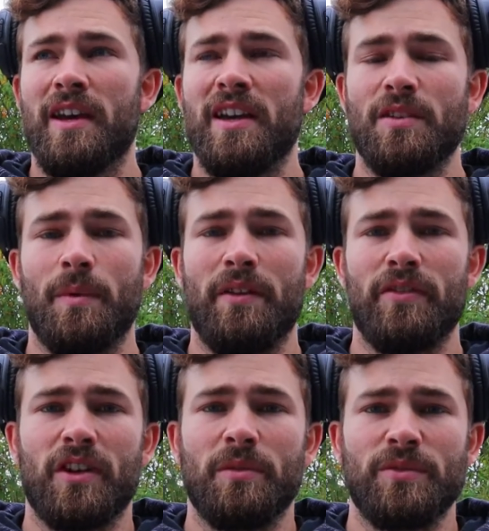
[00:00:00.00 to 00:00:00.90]
So whenever
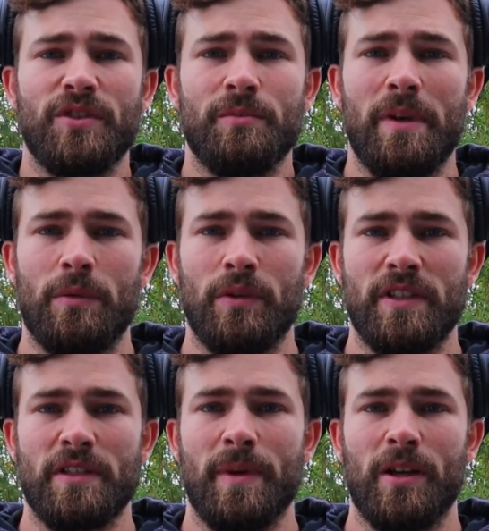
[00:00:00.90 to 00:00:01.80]
it comes to me
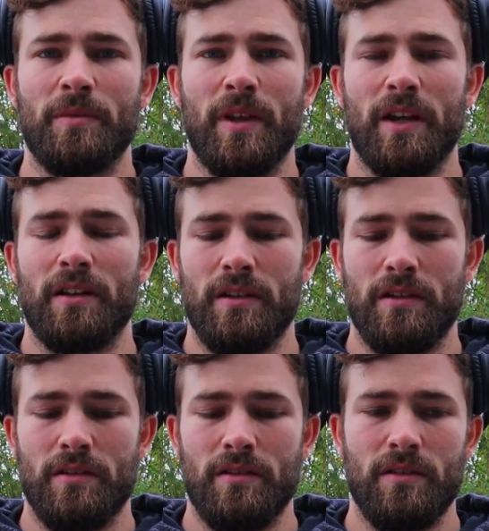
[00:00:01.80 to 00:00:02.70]
wanting to pick up that,
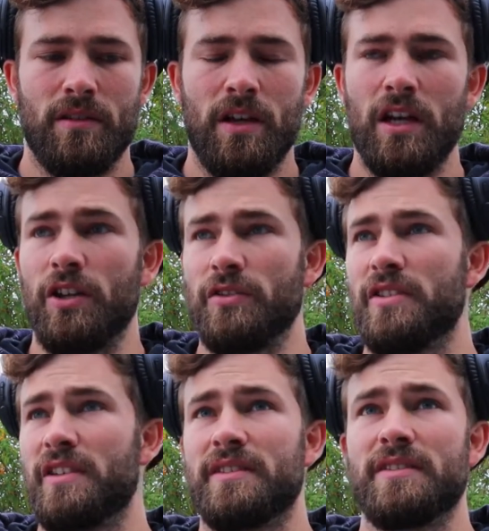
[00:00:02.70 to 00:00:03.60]
I know
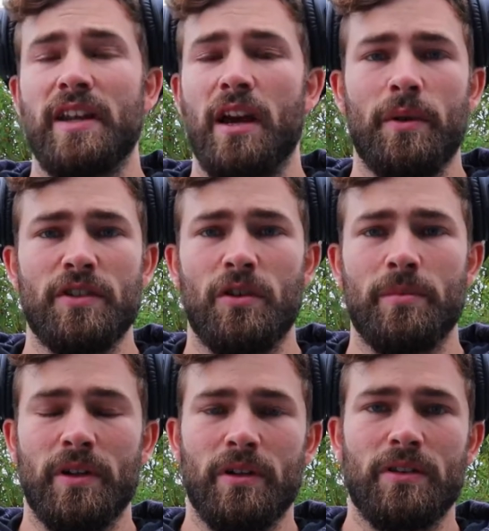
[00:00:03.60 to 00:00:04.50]
today I went
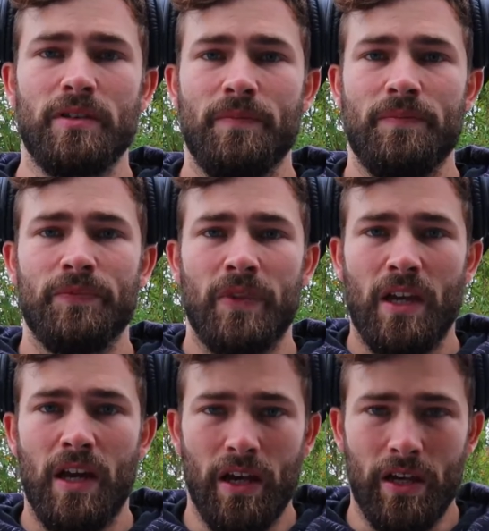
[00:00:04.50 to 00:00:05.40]
shopping and
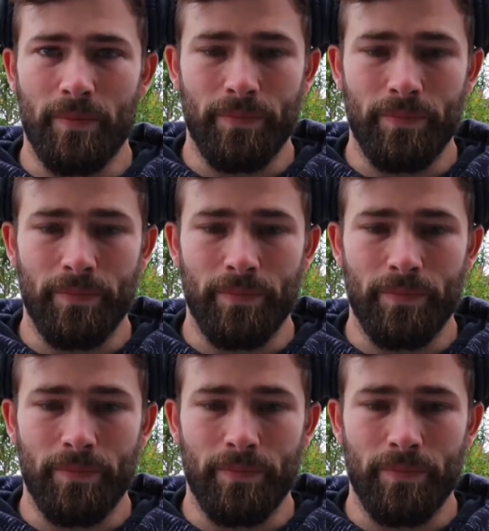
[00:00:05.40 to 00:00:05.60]
I